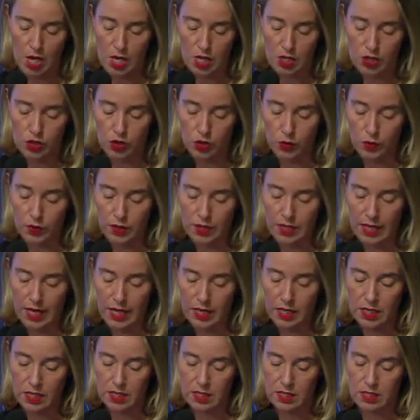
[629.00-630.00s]
So
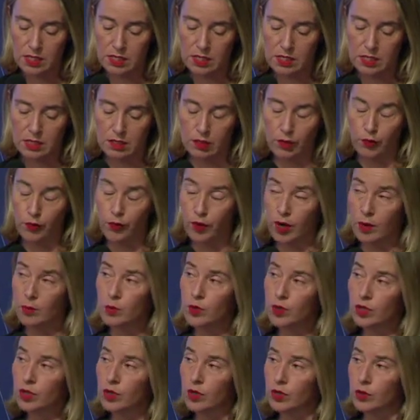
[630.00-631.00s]
that is the
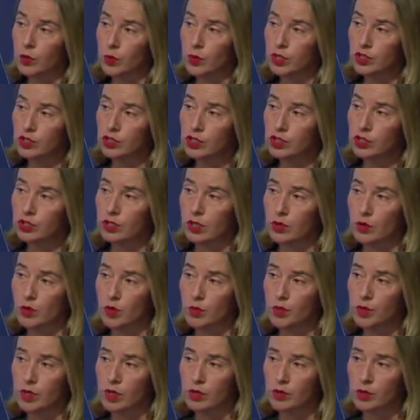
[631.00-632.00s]
framework on which the
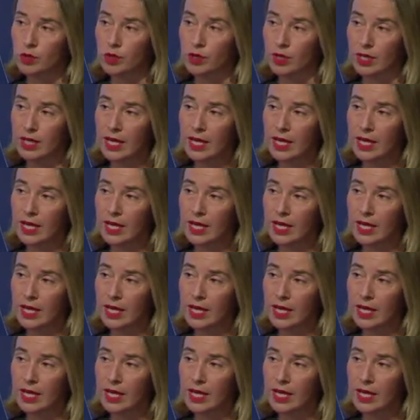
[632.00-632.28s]
European Union